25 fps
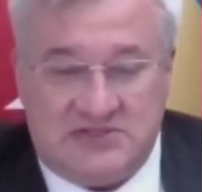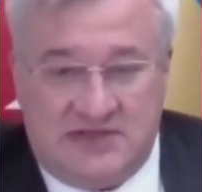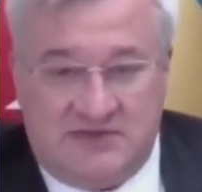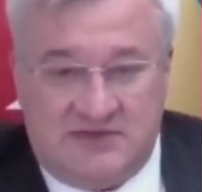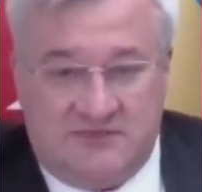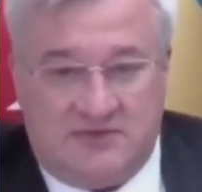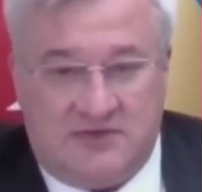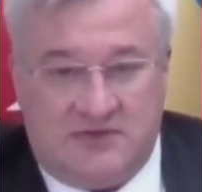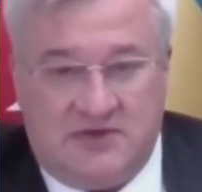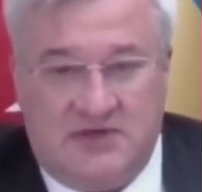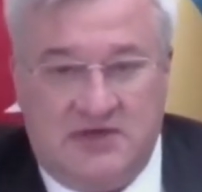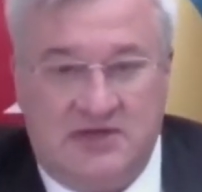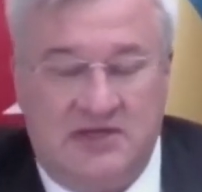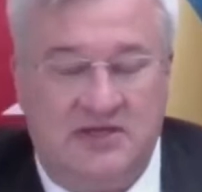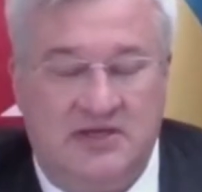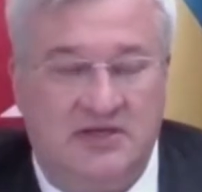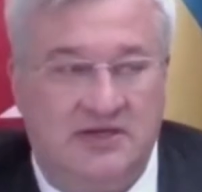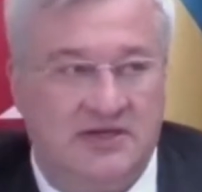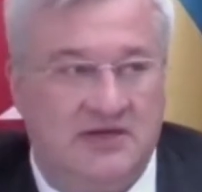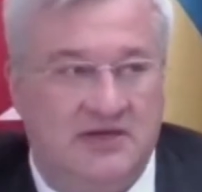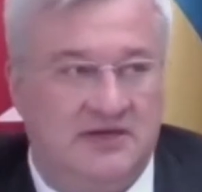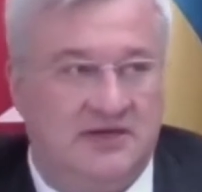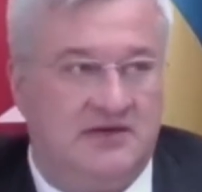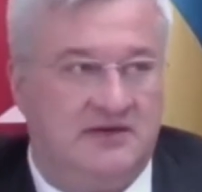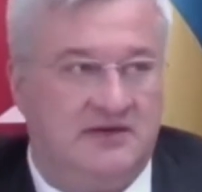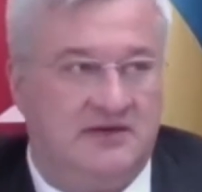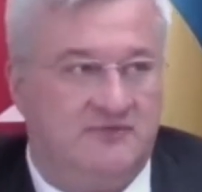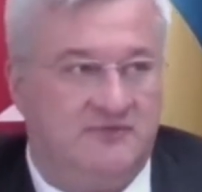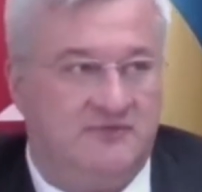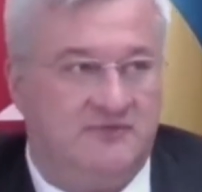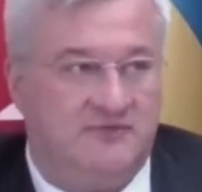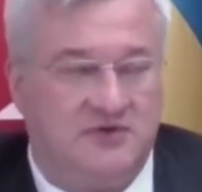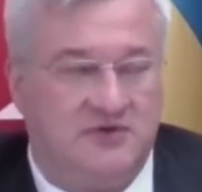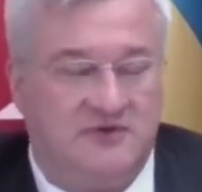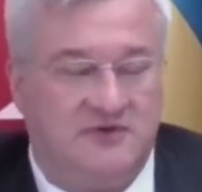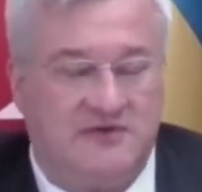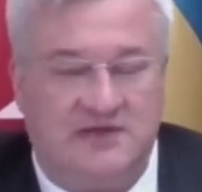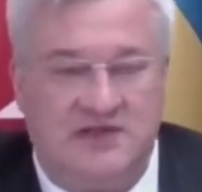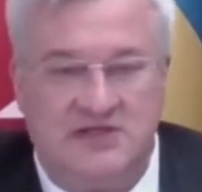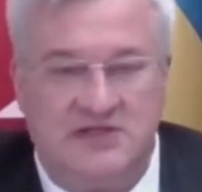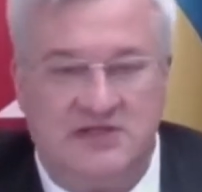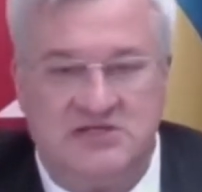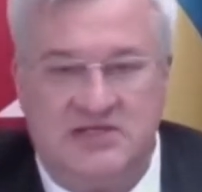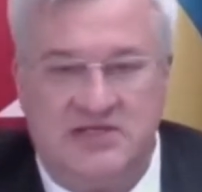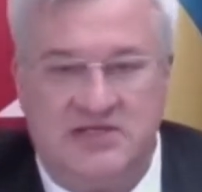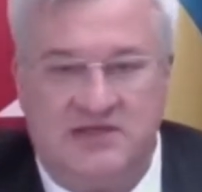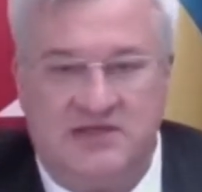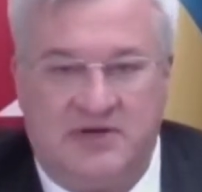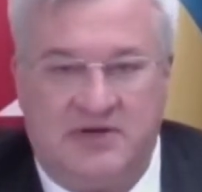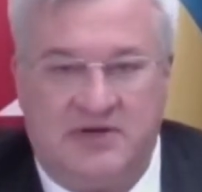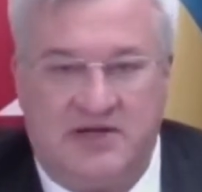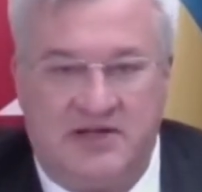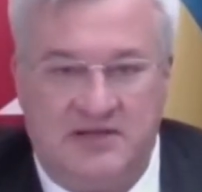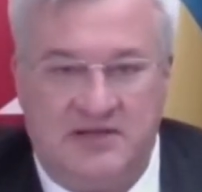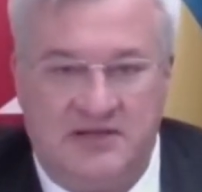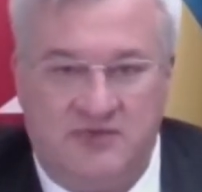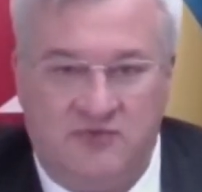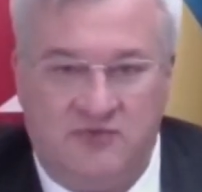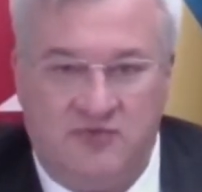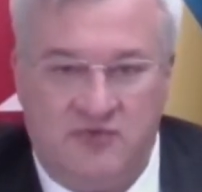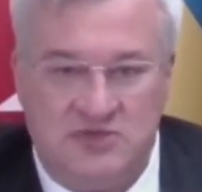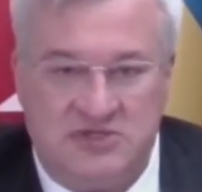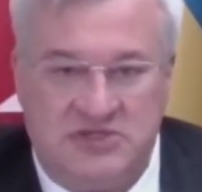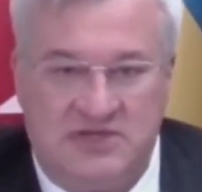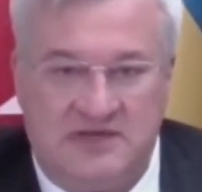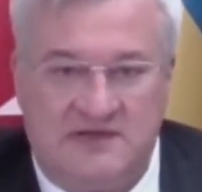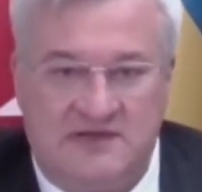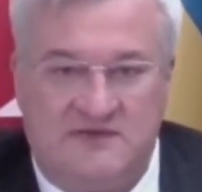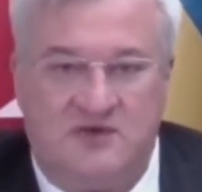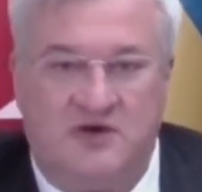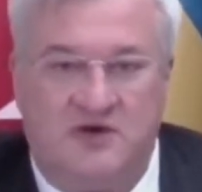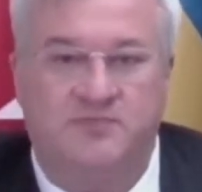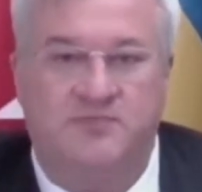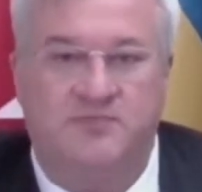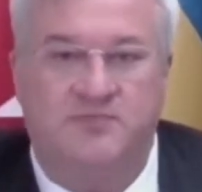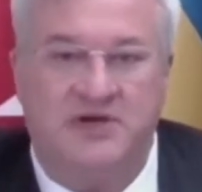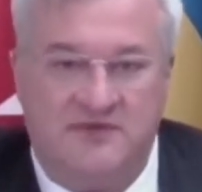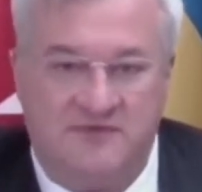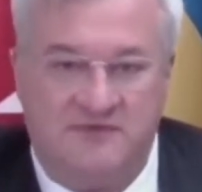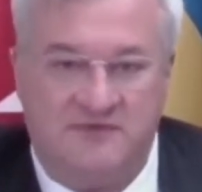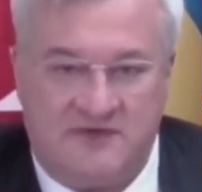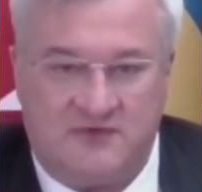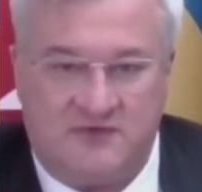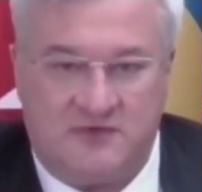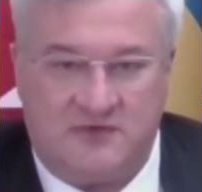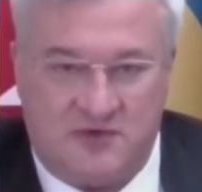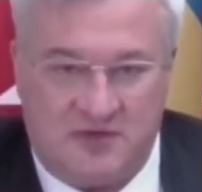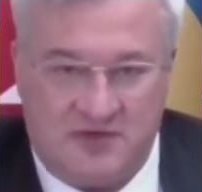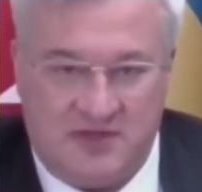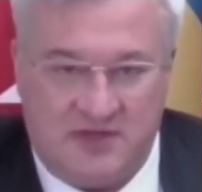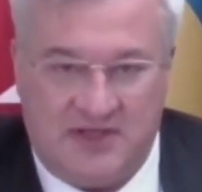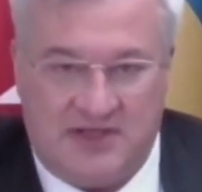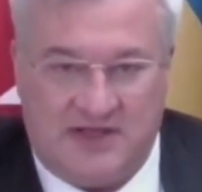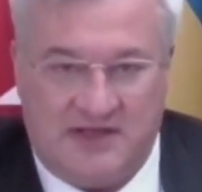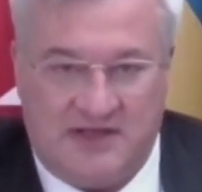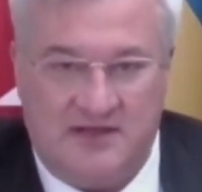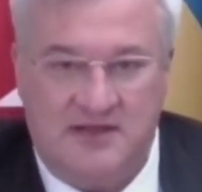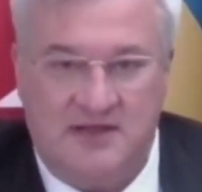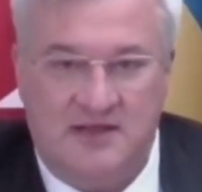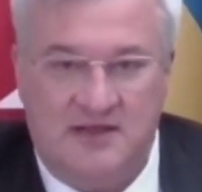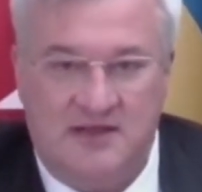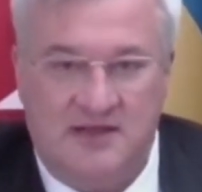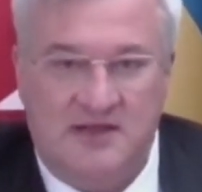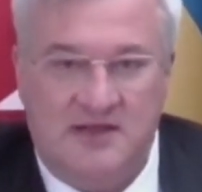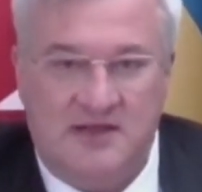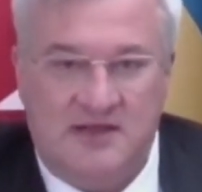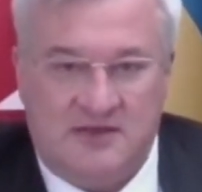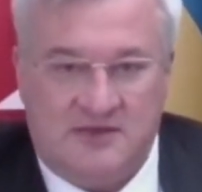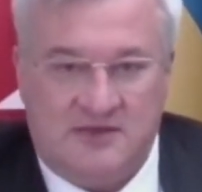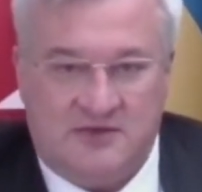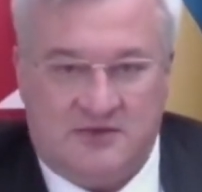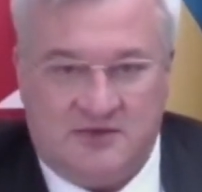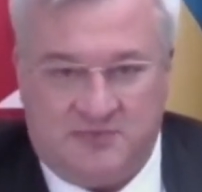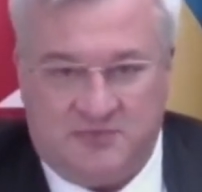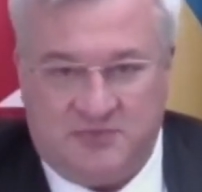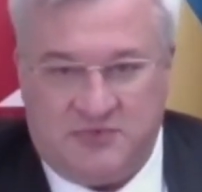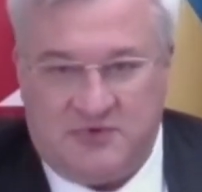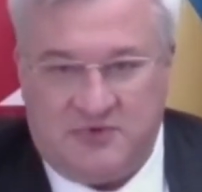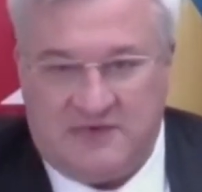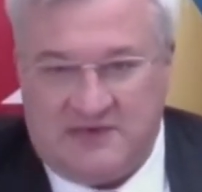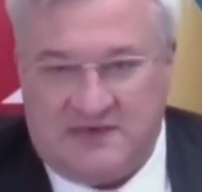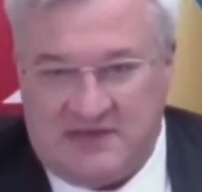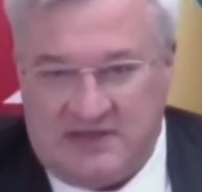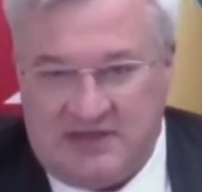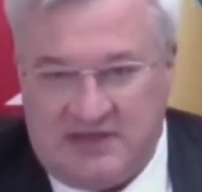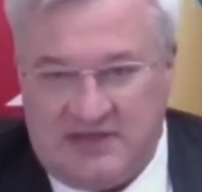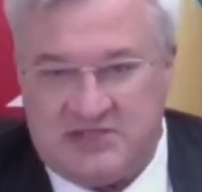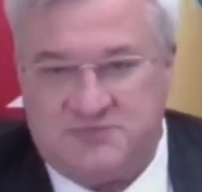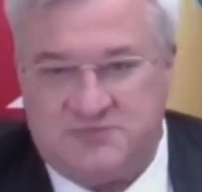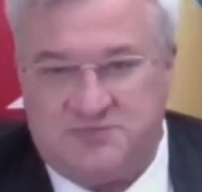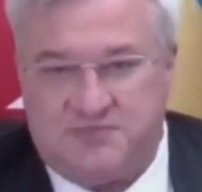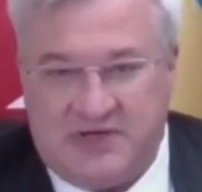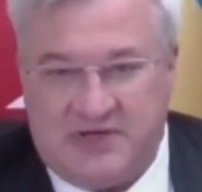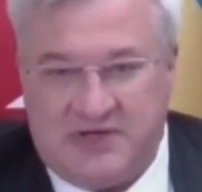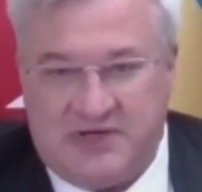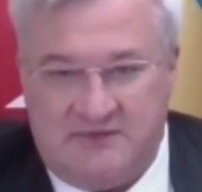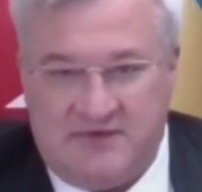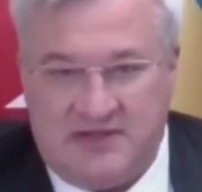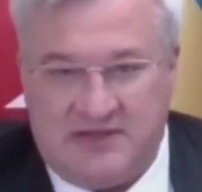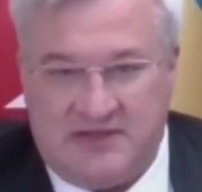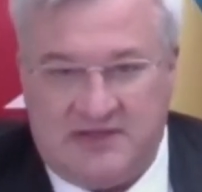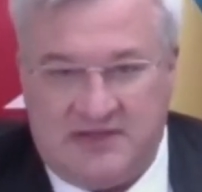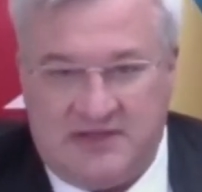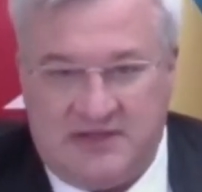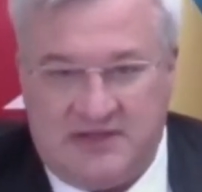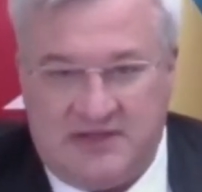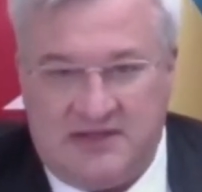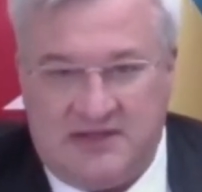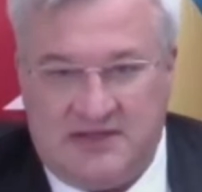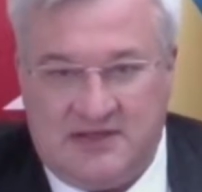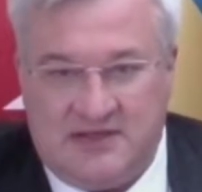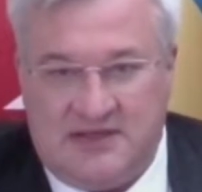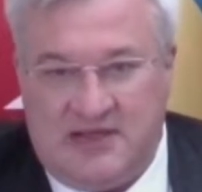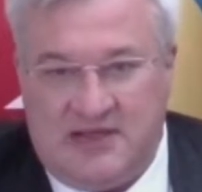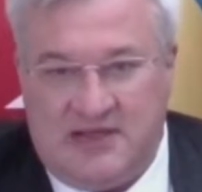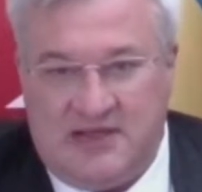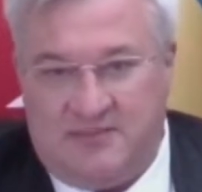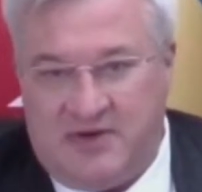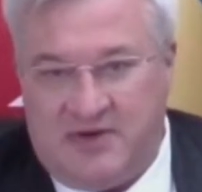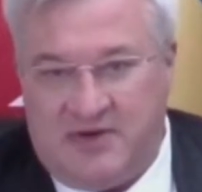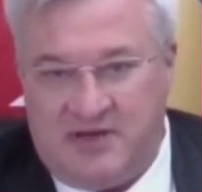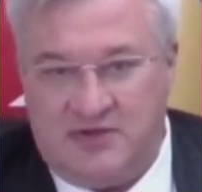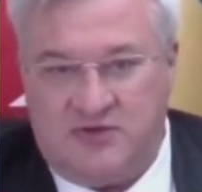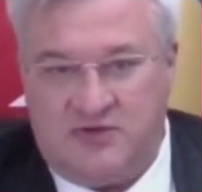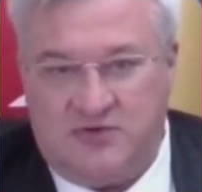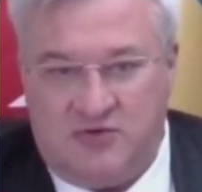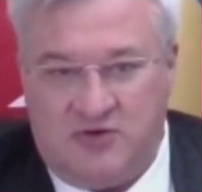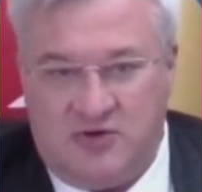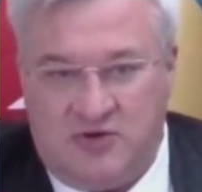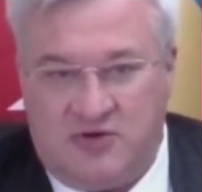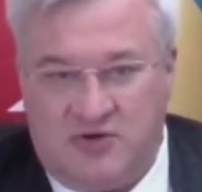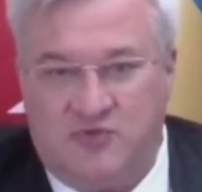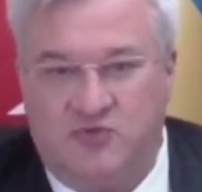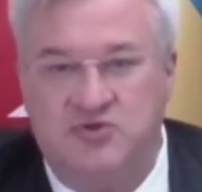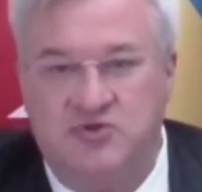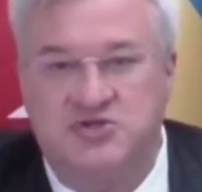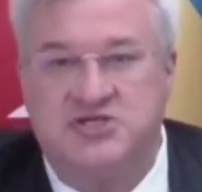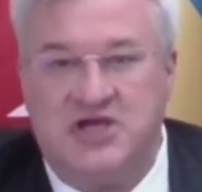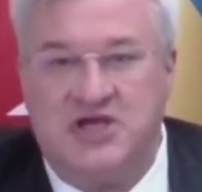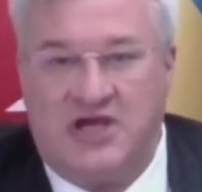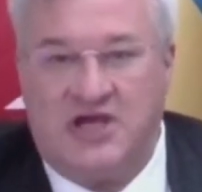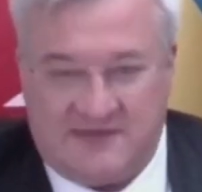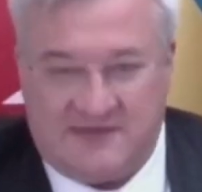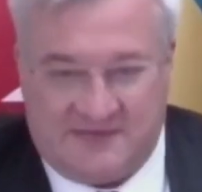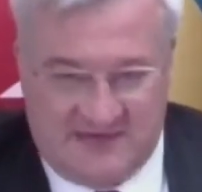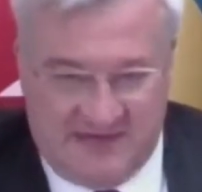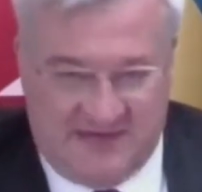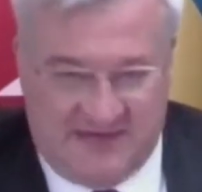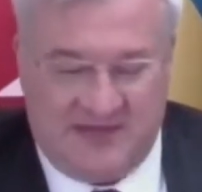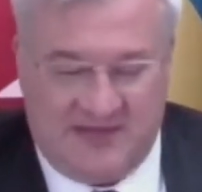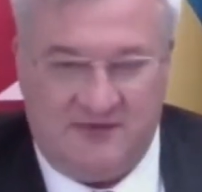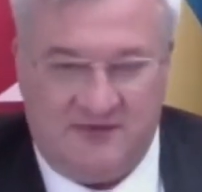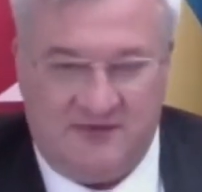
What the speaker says: What is important for me, both sides participated in this survey,